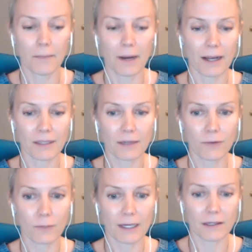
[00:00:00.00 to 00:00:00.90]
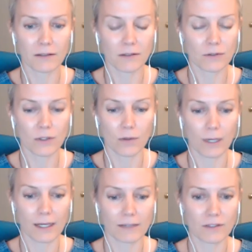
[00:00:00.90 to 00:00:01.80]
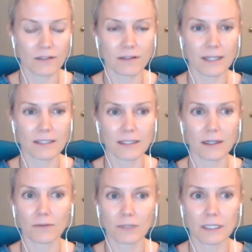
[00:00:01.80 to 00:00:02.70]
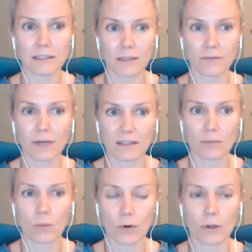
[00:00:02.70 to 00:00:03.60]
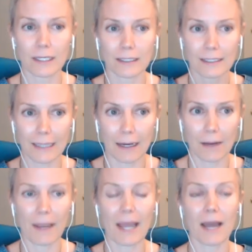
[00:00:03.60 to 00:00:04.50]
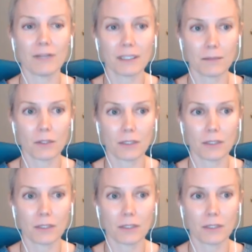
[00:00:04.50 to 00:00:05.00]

I think for me, I also took away just this idea of needing to invest more in having